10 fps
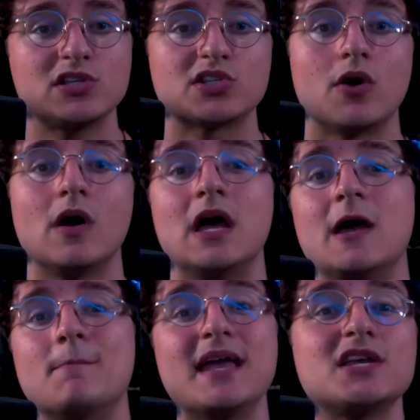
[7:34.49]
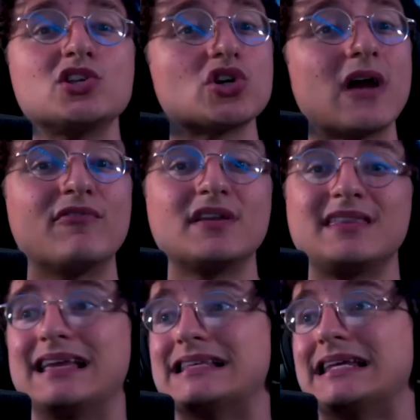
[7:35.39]
So making sure
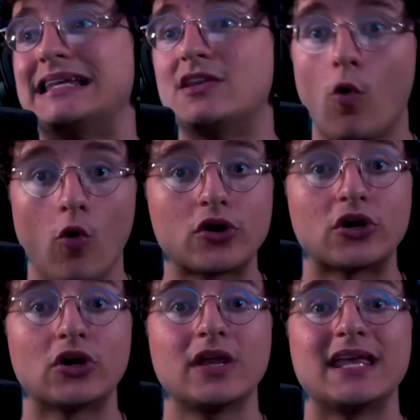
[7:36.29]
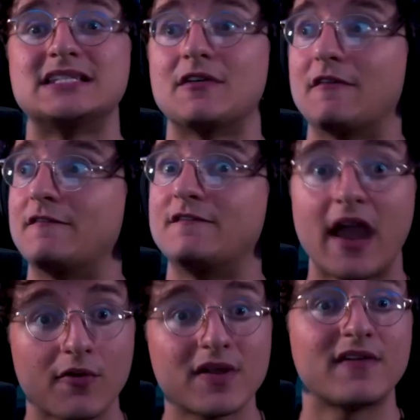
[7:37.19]
everything is in order is very,